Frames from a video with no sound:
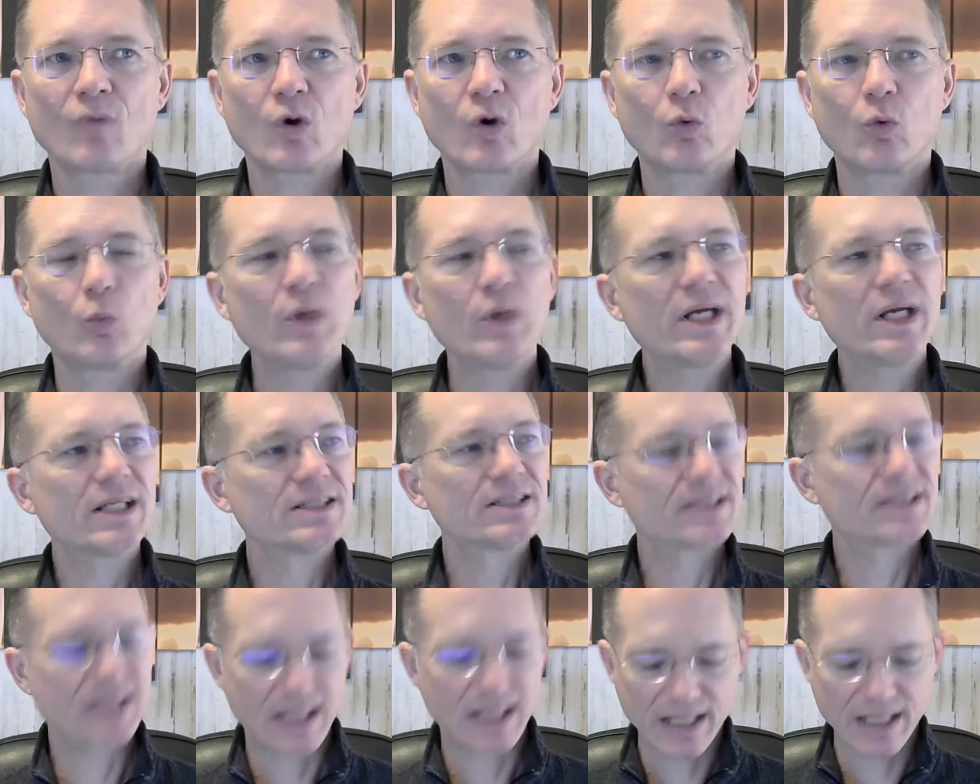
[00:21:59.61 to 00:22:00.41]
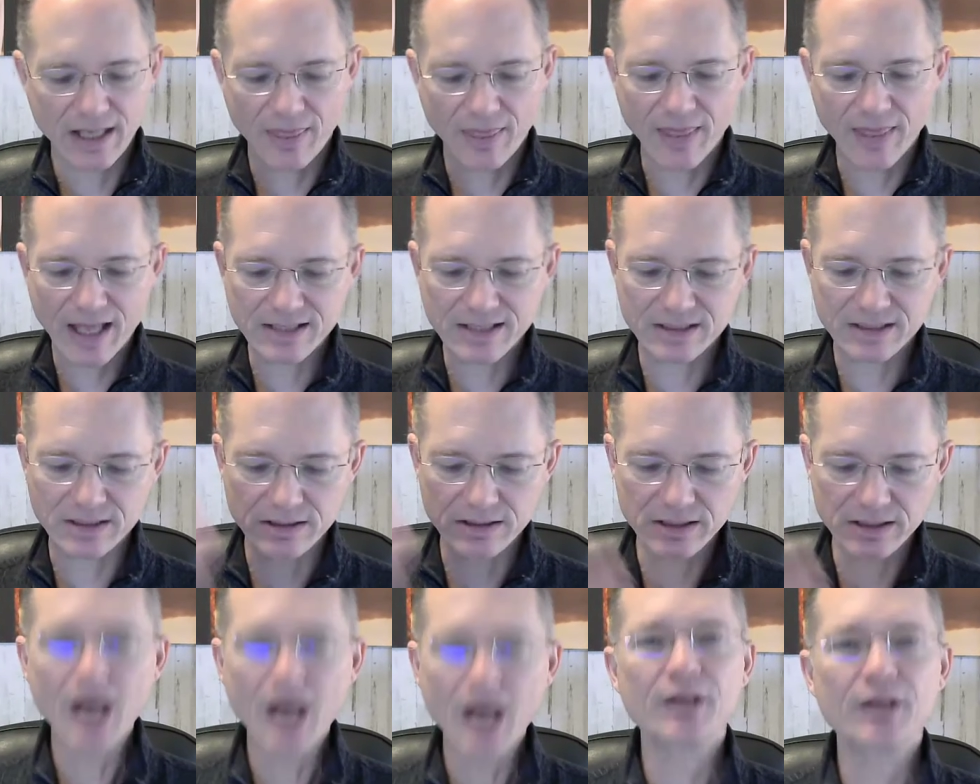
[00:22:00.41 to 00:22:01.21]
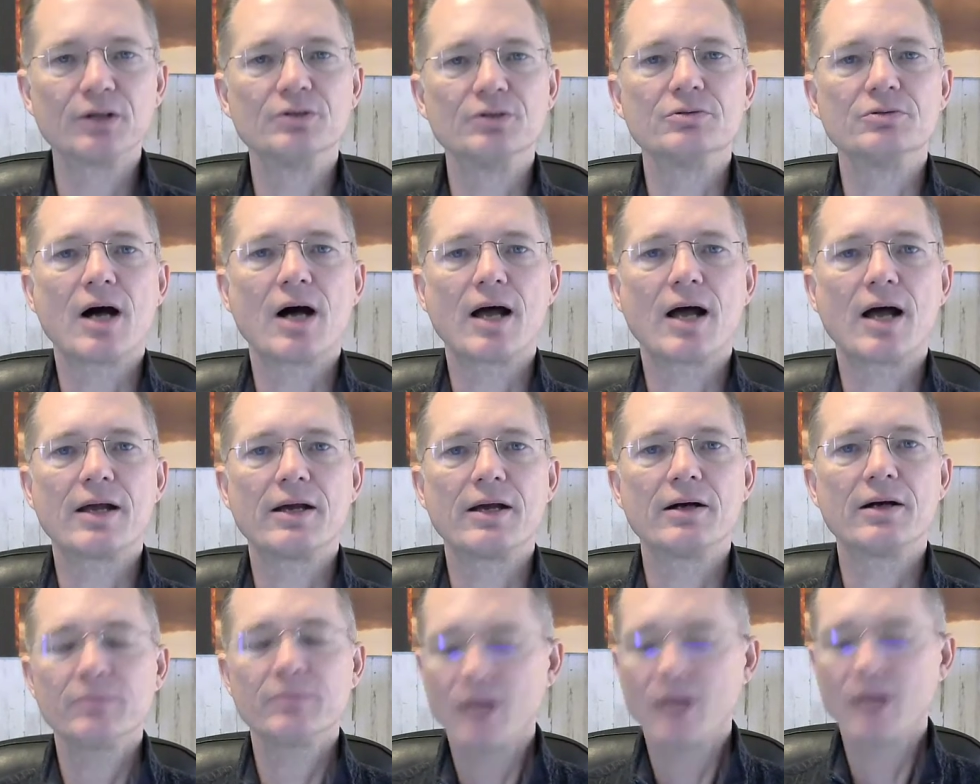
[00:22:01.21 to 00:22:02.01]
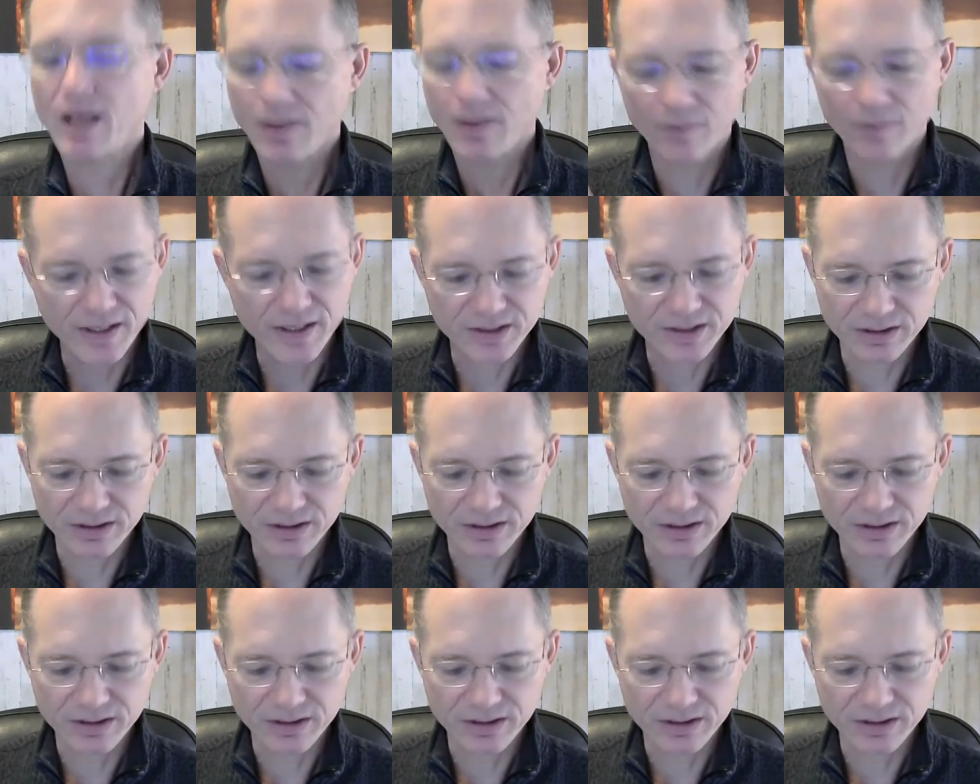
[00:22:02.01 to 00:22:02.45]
We can say, that's not who I am, that's